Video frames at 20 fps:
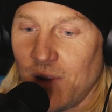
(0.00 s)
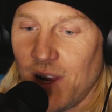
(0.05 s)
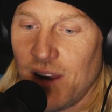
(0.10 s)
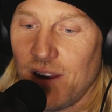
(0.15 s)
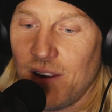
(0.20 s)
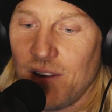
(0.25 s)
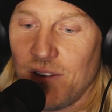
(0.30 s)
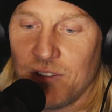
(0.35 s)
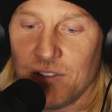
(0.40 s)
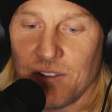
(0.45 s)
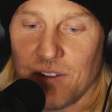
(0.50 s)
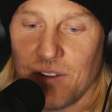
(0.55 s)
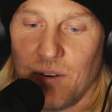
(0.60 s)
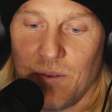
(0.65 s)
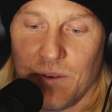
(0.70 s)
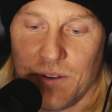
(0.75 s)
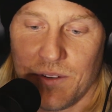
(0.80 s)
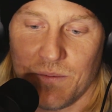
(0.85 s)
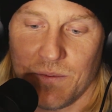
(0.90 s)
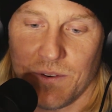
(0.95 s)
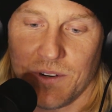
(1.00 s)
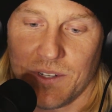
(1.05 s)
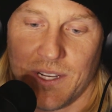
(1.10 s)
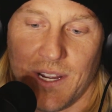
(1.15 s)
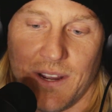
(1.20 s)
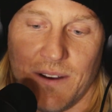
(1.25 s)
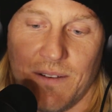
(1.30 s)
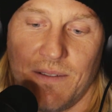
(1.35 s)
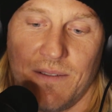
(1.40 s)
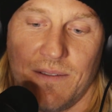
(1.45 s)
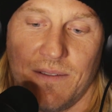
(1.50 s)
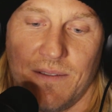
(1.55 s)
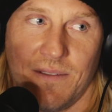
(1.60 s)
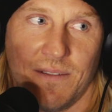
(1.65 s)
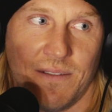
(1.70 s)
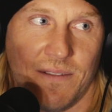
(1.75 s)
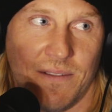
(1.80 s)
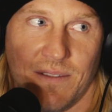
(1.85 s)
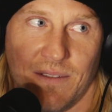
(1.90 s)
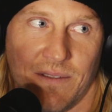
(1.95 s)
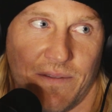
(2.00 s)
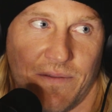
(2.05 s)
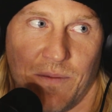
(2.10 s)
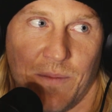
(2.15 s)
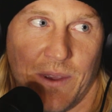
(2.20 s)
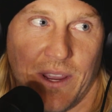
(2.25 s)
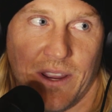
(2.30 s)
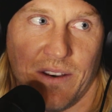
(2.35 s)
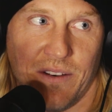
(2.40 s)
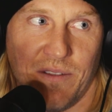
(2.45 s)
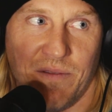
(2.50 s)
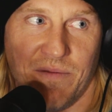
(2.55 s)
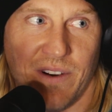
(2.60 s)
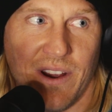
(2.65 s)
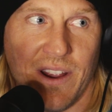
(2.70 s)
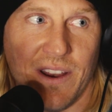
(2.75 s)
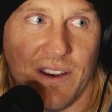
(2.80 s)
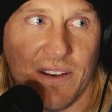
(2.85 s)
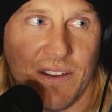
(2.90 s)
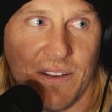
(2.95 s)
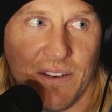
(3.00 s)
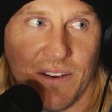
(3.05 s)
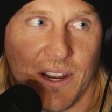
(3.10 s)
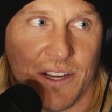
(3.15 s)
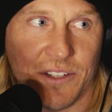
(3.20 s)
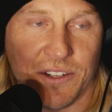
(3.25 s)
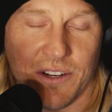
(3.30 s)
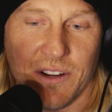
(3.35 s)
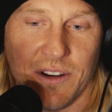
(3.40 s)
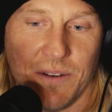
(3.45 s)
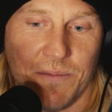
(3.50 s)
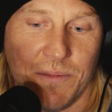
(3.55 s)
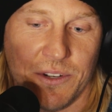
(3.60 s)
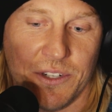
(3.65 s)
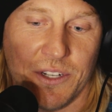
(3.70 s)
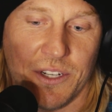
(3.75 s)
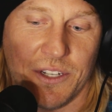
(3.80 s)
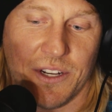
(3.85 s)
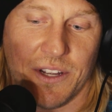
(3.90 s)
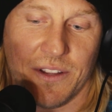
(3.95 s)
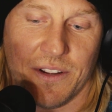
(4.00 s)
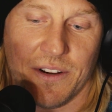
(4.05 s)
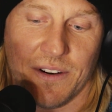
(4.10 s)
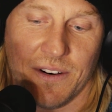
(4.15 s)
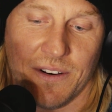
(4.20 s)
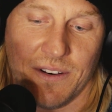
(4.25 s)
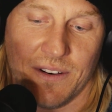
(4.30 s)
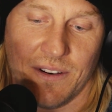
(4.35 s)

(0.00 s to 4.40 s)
And it usually always works out. So if you make a new friend, you guys are going to push each other.